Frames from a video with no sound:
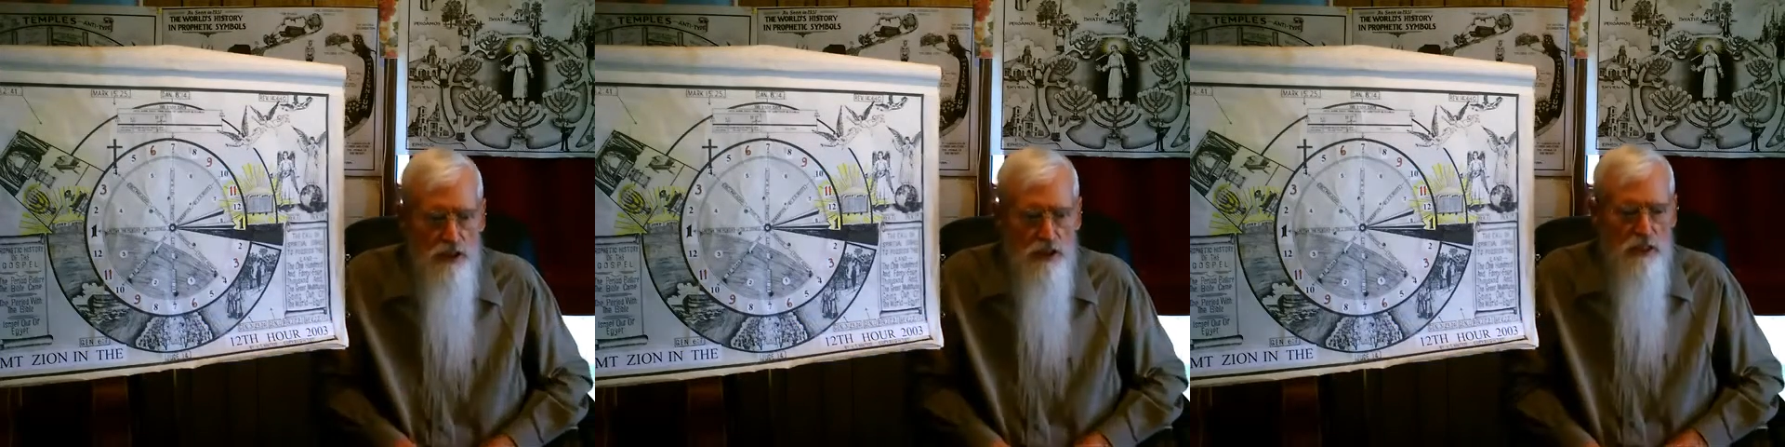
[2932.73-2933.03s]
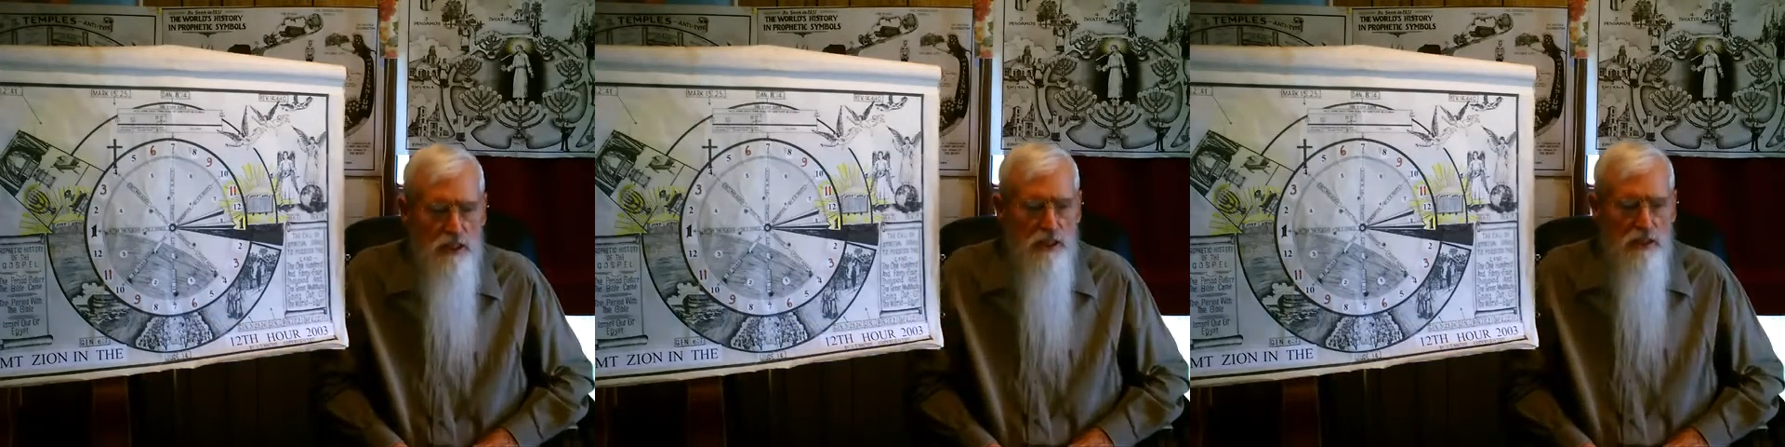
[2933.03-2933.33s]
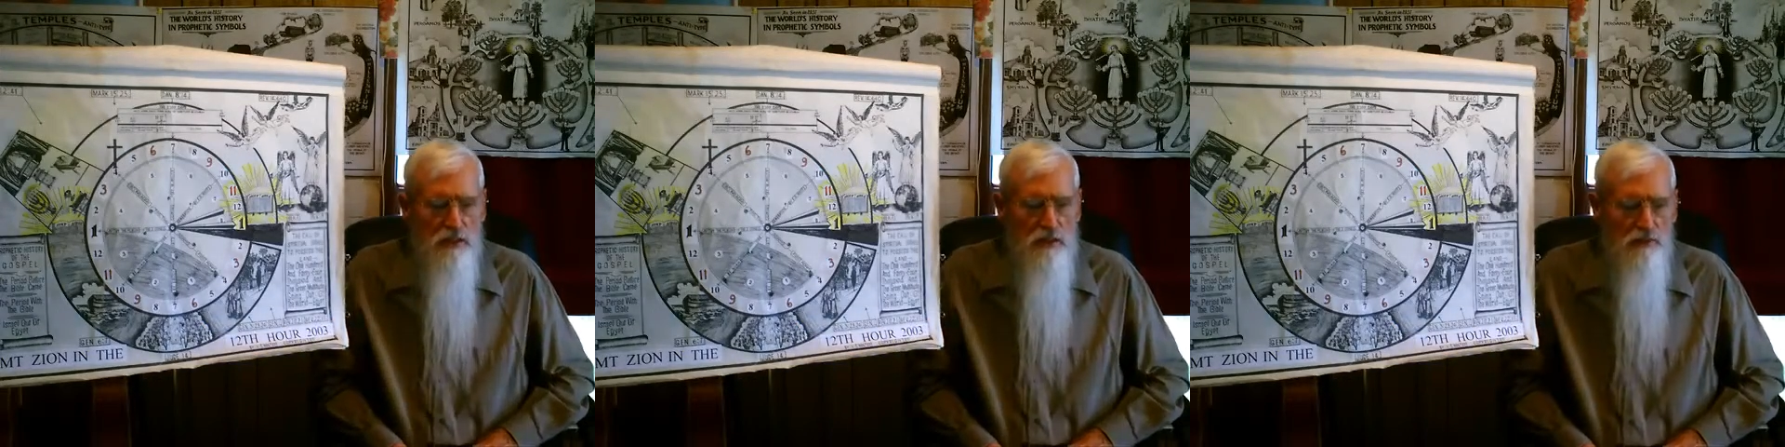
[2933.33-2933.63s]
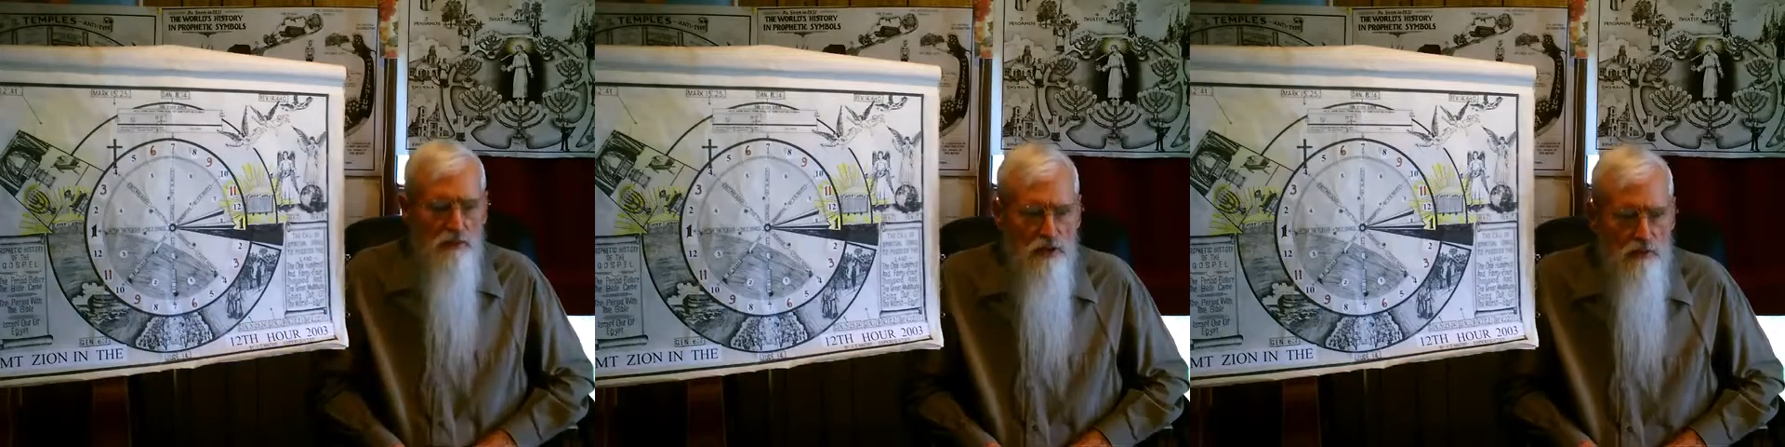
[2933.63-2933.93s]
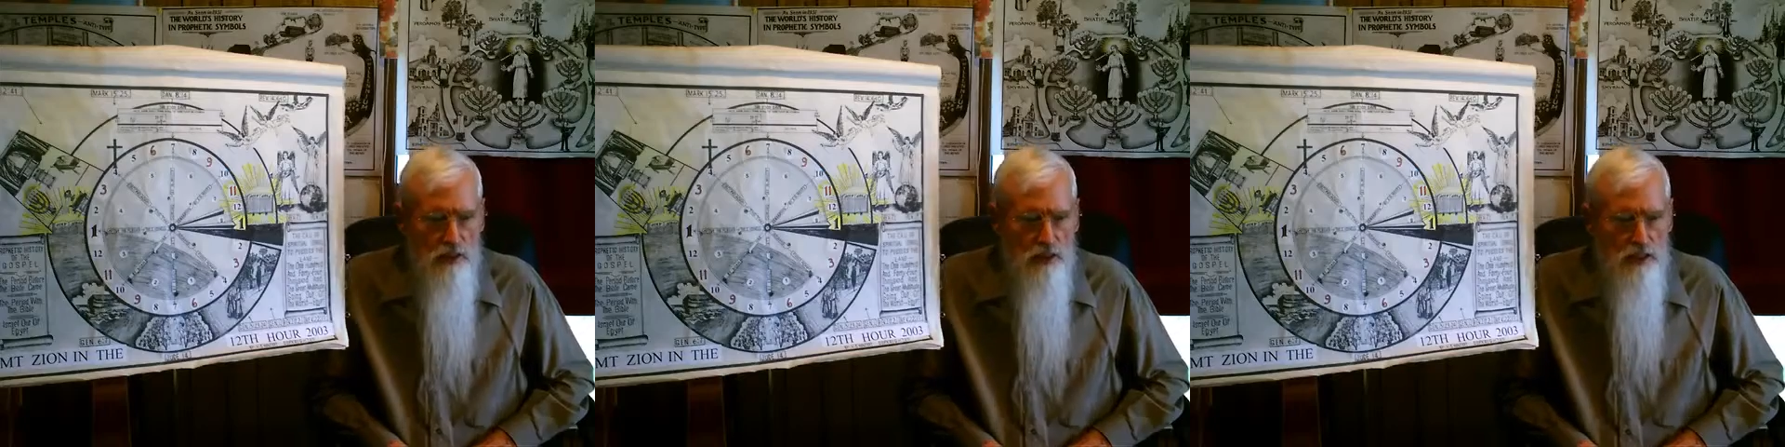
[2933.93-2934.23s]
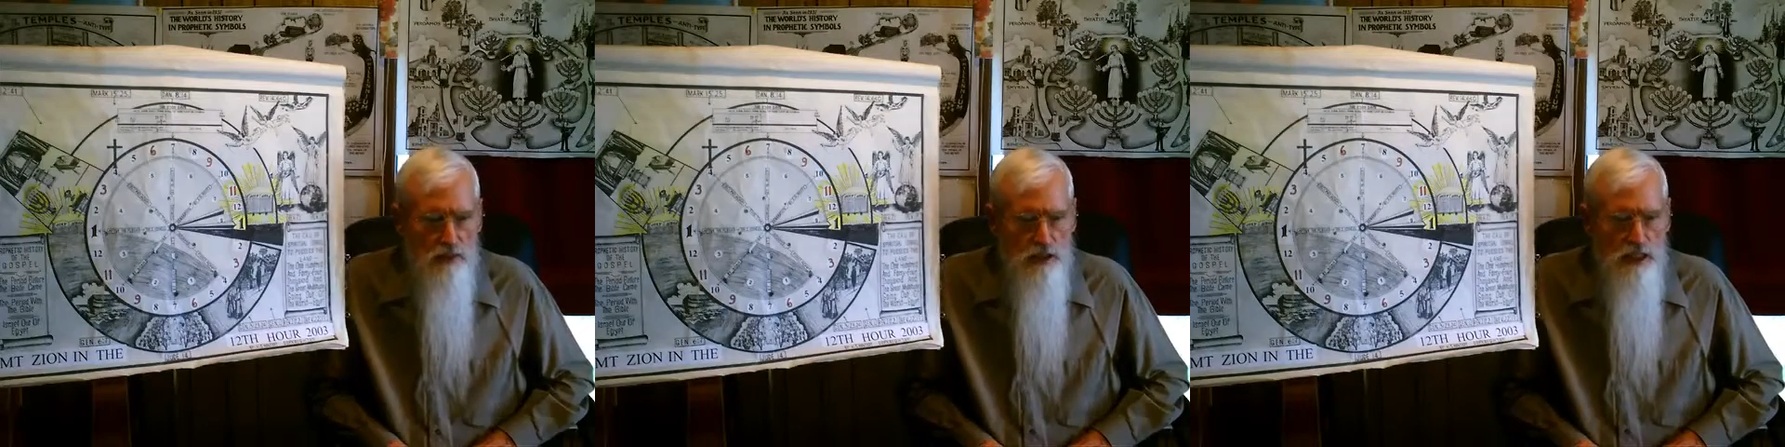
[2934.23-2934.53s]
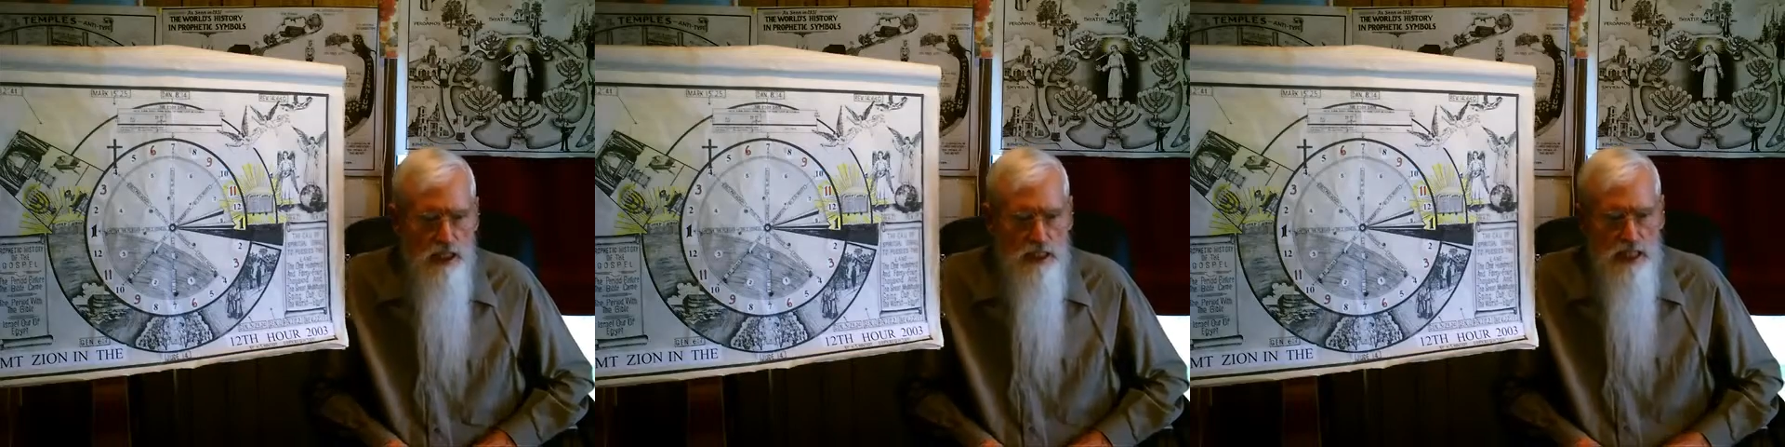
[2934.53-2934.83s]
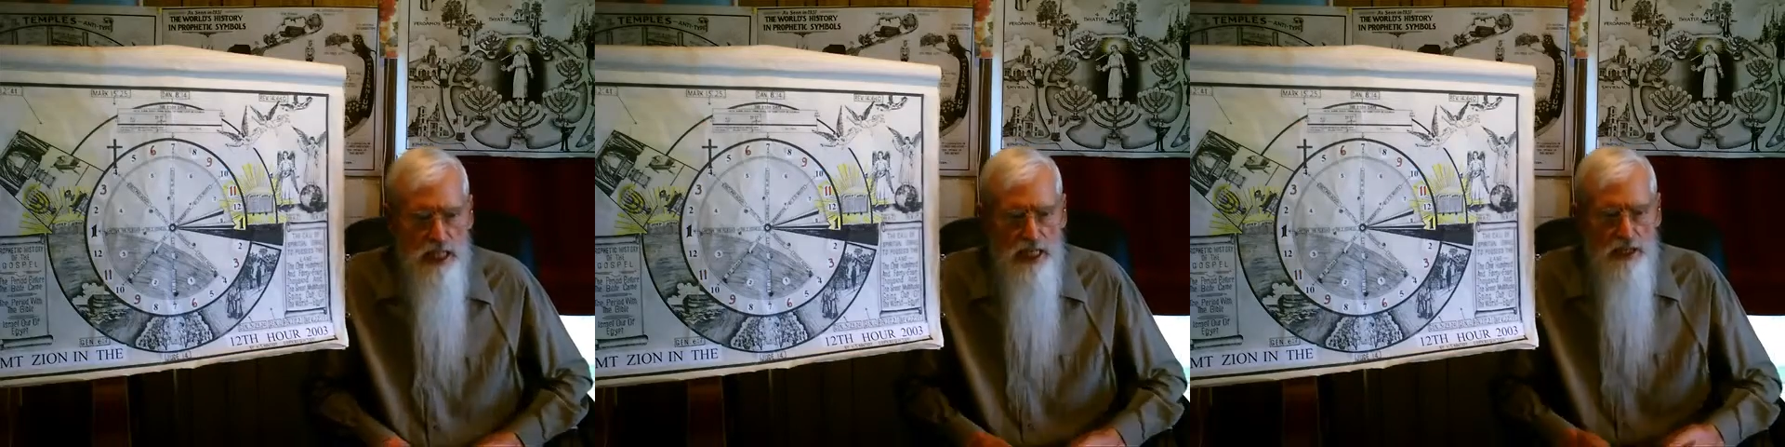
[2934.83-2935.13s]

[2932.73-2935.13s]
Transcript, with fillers: Church. For the brother Stephen Johnson, the